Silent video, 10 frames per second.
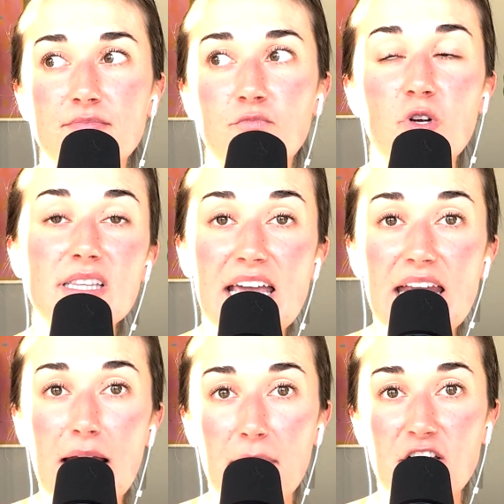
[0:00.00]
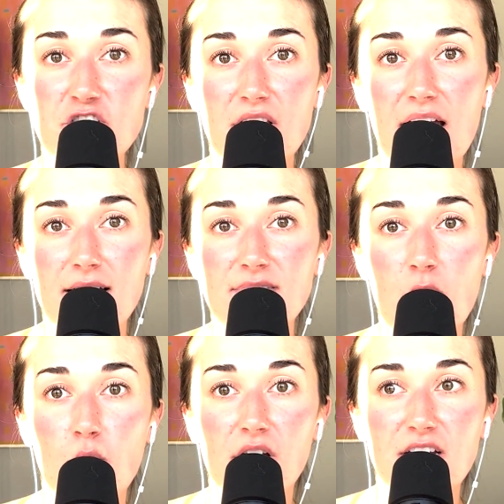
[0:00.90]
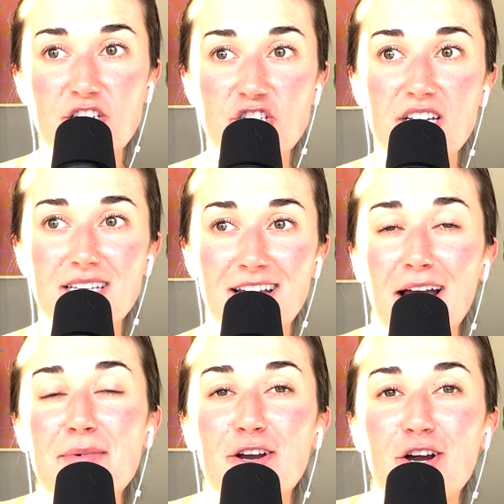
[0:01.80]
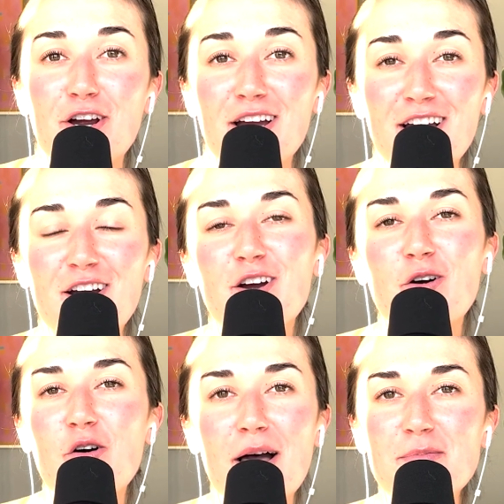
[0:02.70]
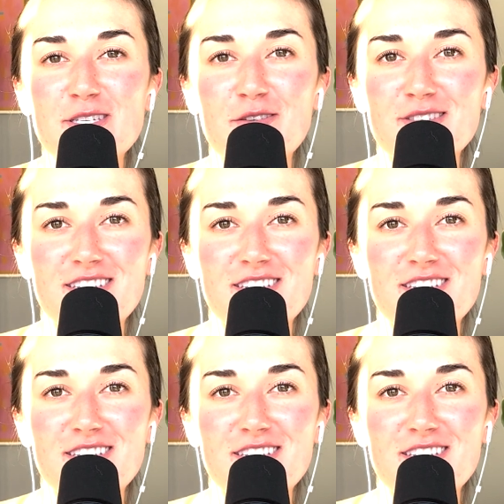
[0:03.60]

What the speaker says: relating much to that network because her whole episodes,